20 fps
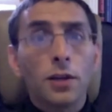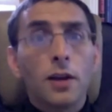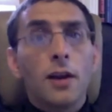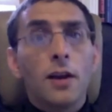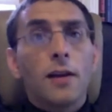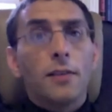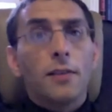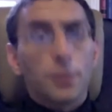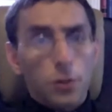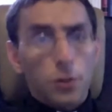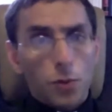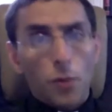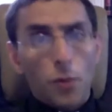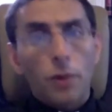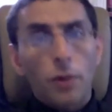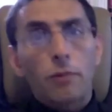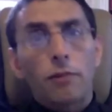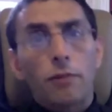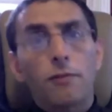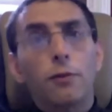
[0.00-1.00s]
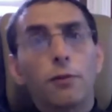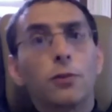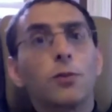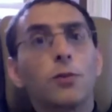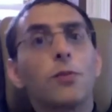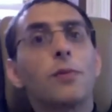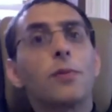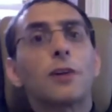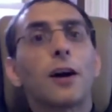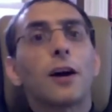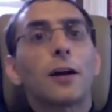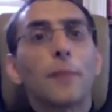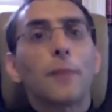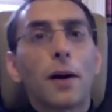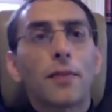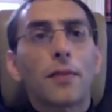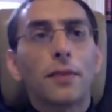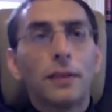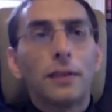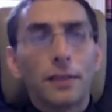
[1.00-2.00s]
This is what we refer to when we talk
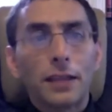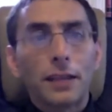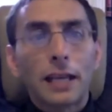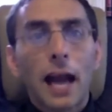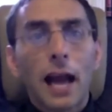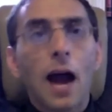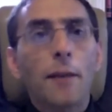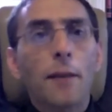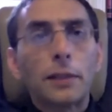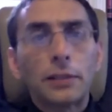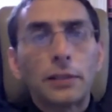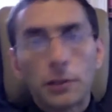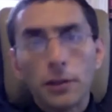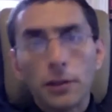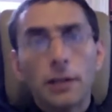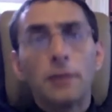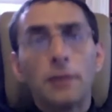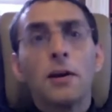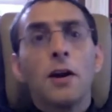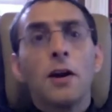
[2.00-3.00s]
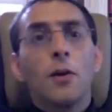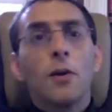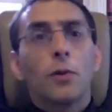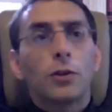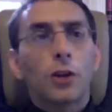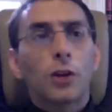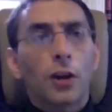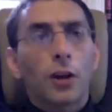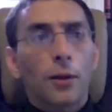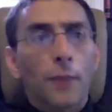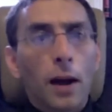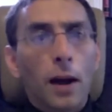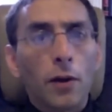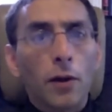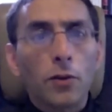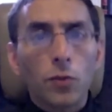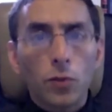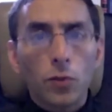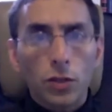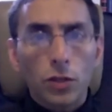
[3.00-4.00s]
about the common good. We're talking
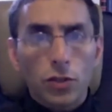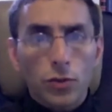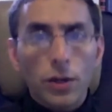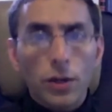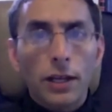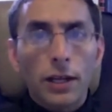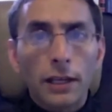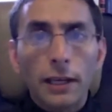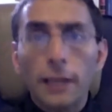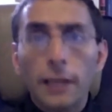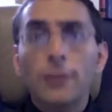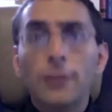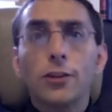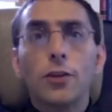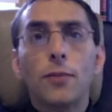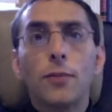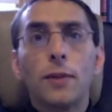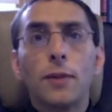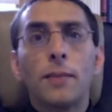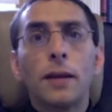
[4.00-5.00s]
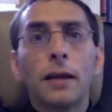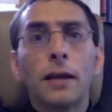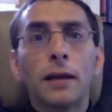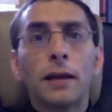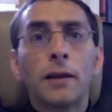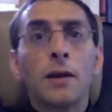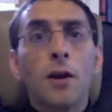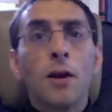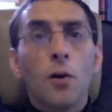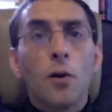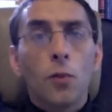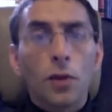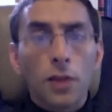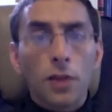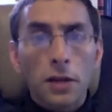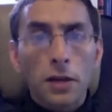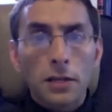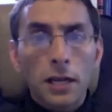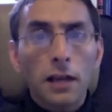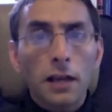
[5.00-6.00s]
about treating each human being
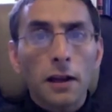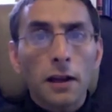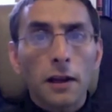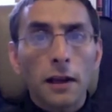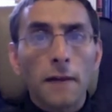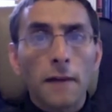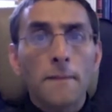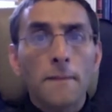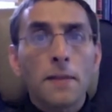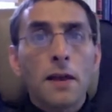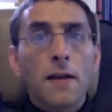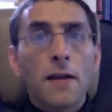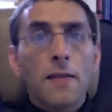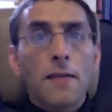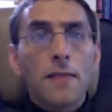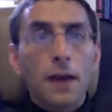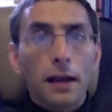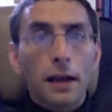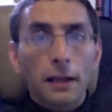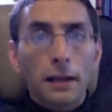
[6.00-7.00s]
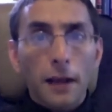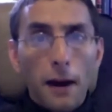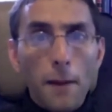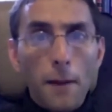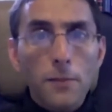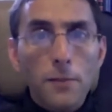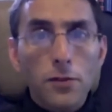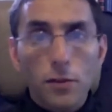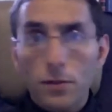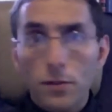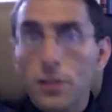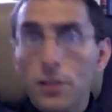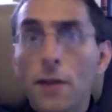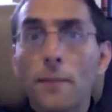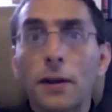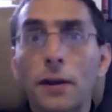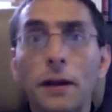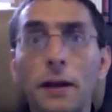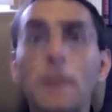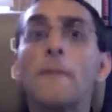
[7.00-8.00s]
with a dignity that comes from
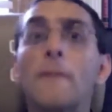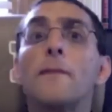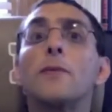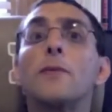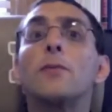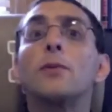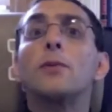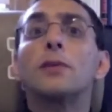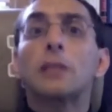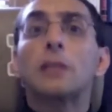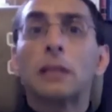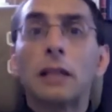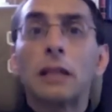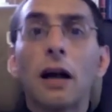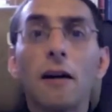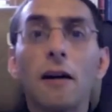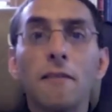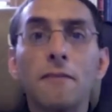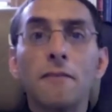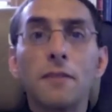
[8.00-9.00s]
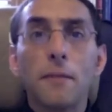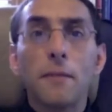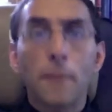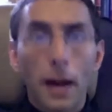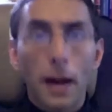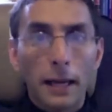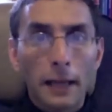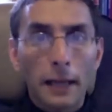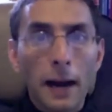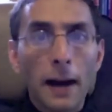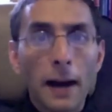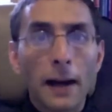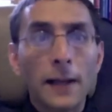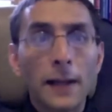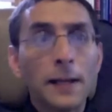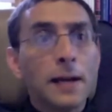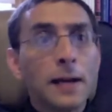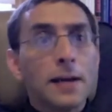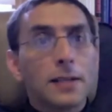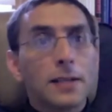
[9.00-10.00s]
somebody who is loved by
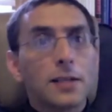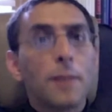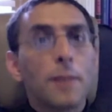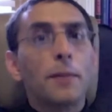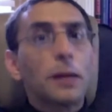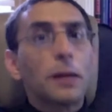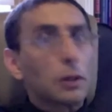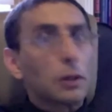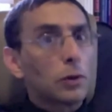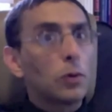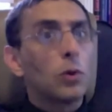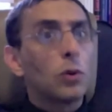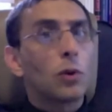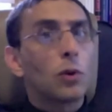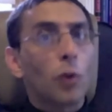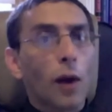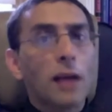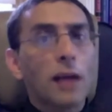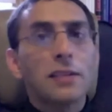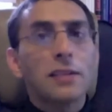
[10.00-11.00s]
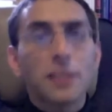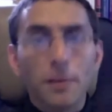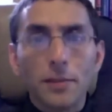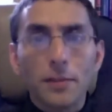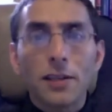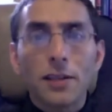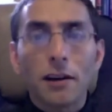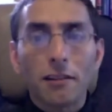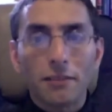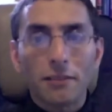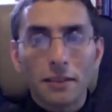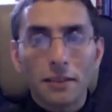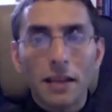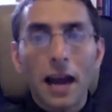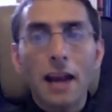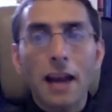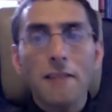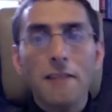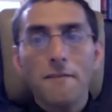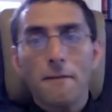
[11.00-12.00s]
God, somebody who Christ himself
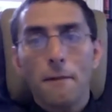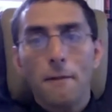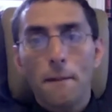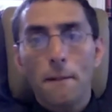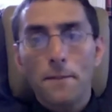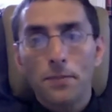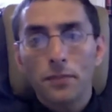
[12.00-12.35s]
died for.